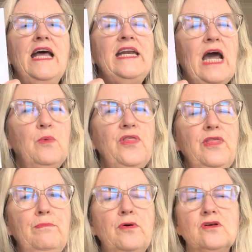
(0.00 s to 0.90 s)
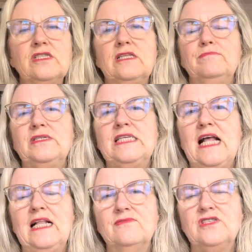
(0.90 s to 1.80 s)
Now, with the books
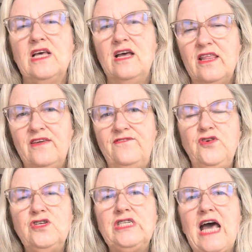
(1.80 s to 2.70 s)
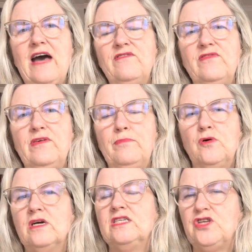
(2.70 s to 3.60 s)
themselves, the first half of the
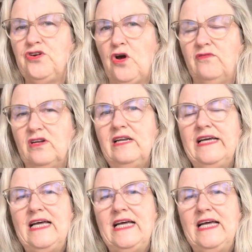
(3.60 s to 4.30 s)
book is a novel